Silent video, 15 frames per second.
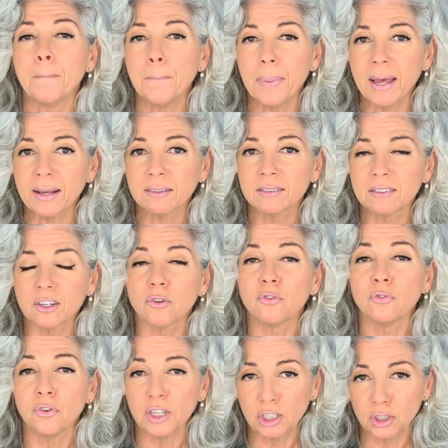Best
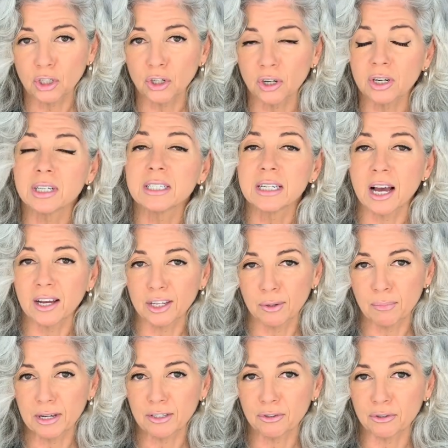Feature
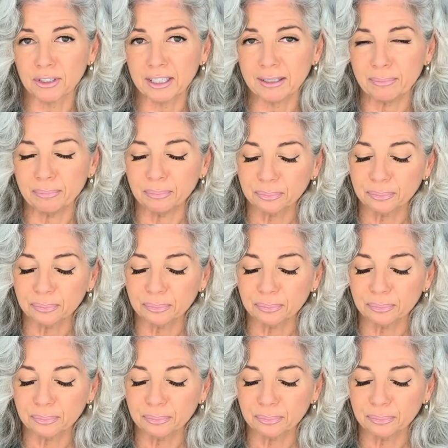Documentary.